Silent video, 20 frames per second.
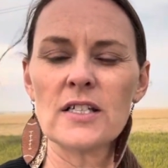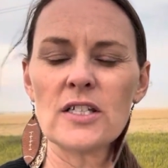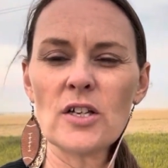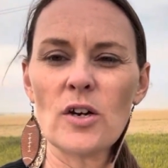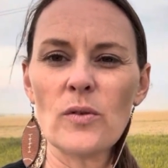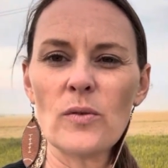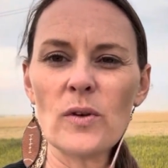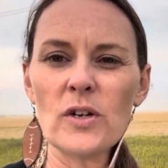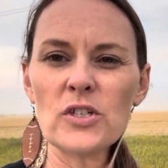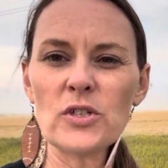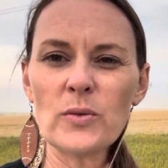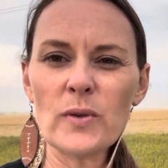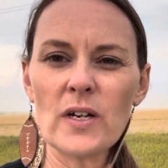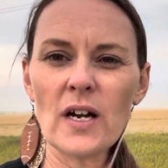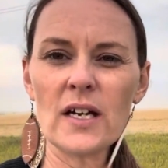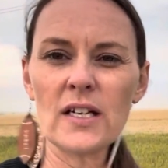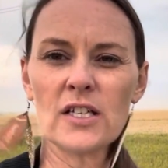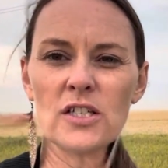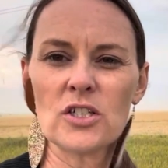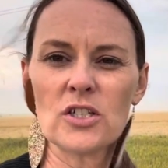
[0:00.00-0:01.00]
So once we
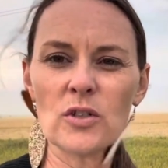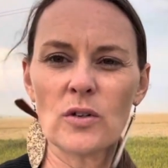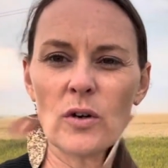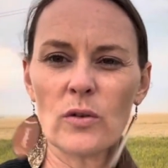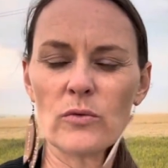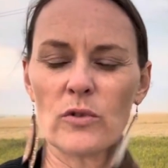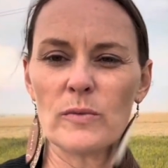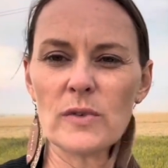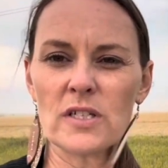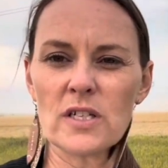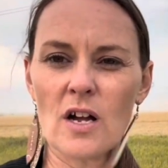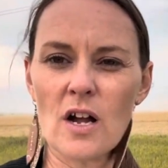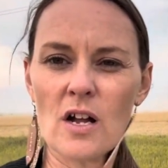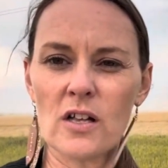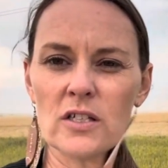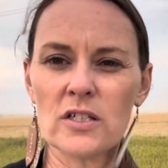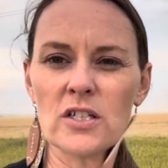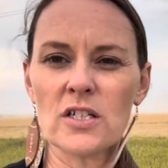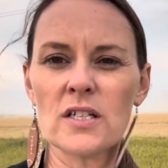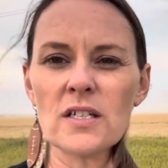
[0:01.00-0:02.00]
got into a
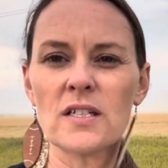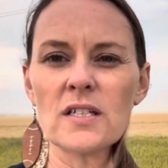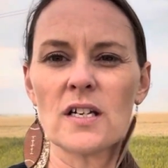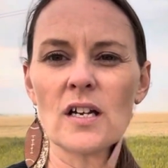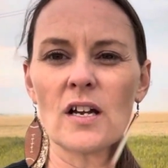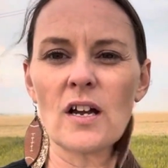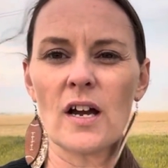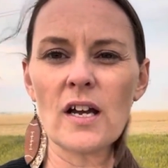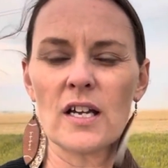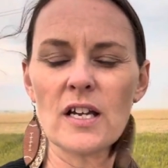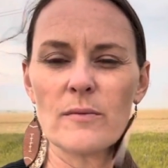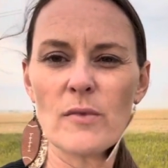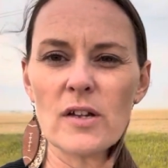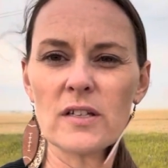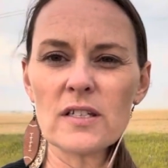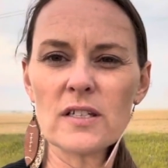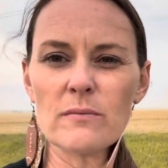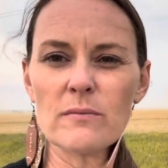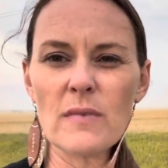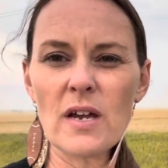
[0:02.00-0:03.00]
rheumatologist and got him on
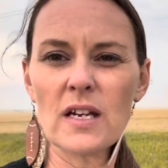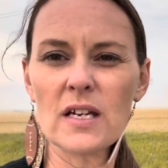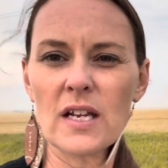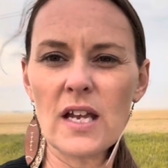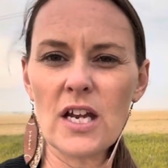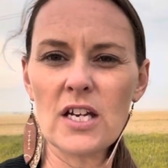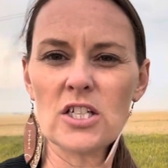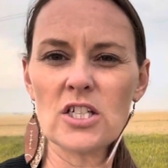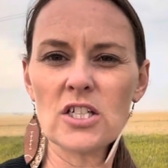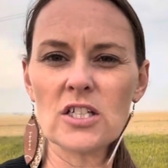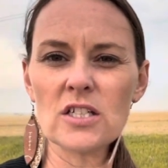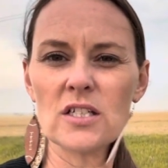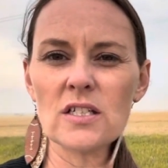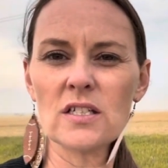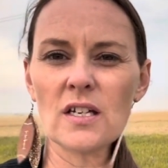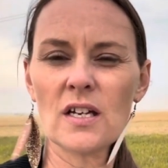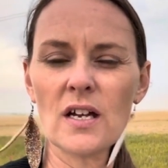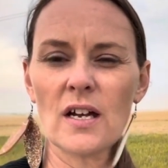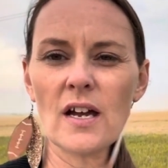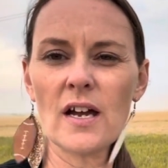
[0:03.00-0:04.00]
some medication,
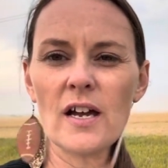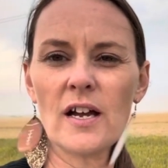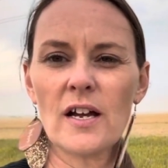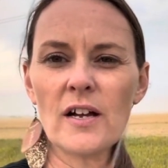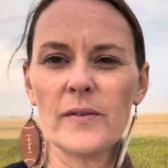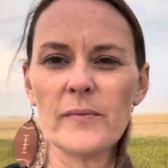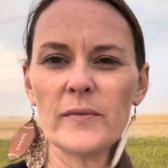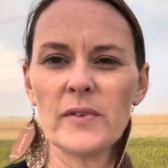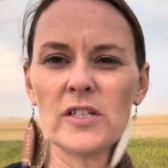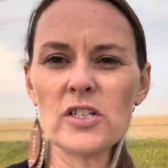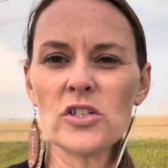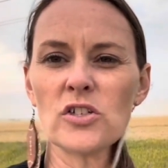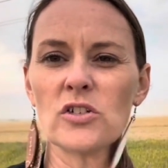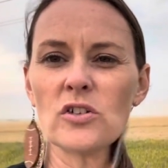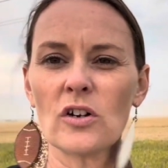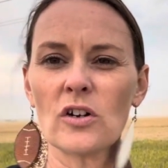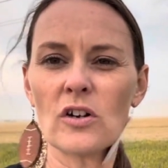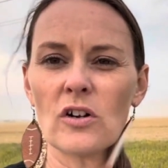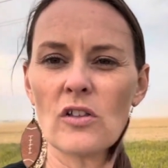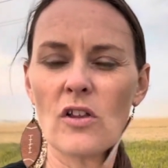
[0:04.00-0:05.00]
it just
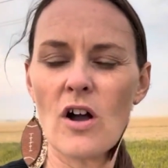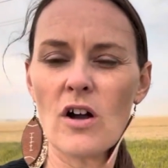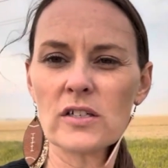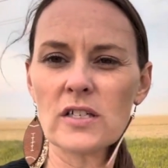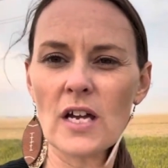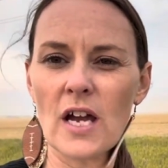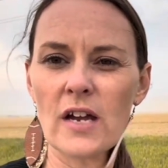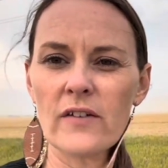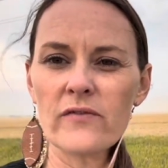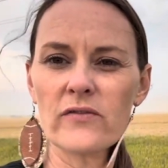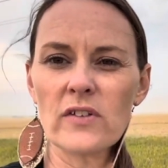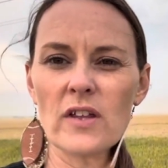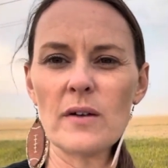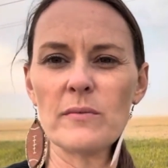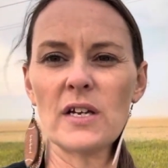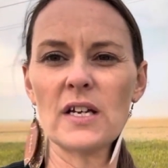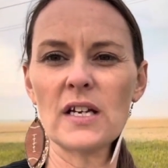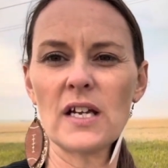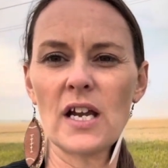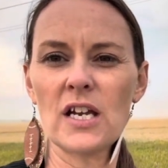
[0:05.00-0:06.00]
took a long time for that
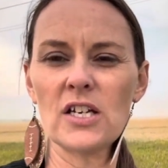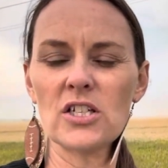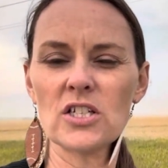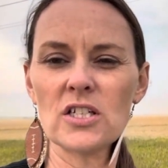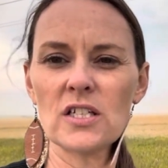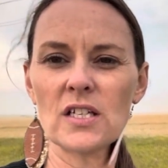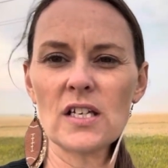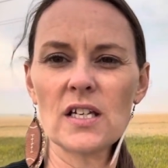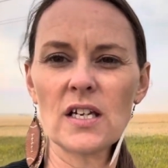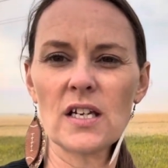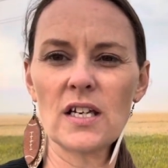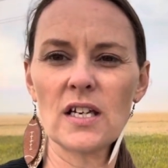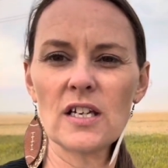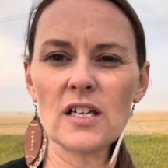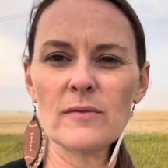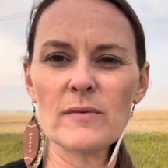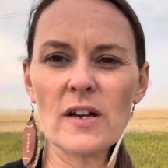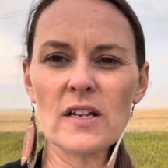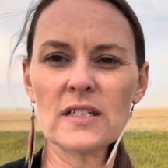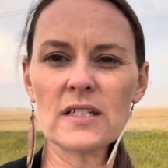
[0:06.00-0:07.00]
medication to kick in,
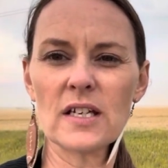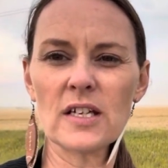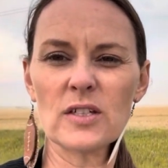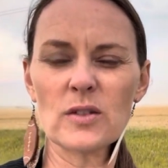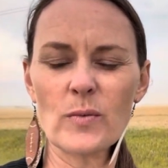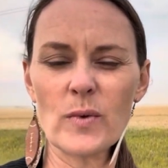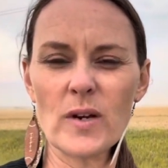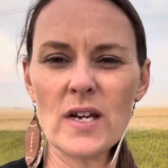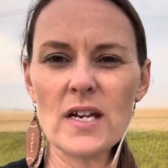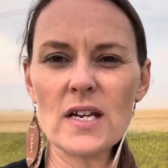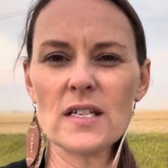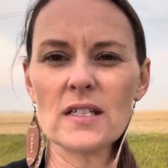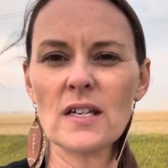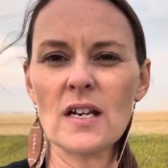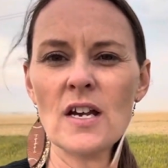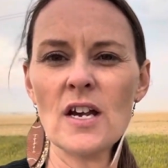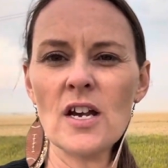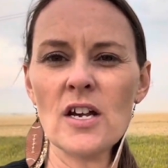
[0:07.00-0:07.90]
about 6 weeks.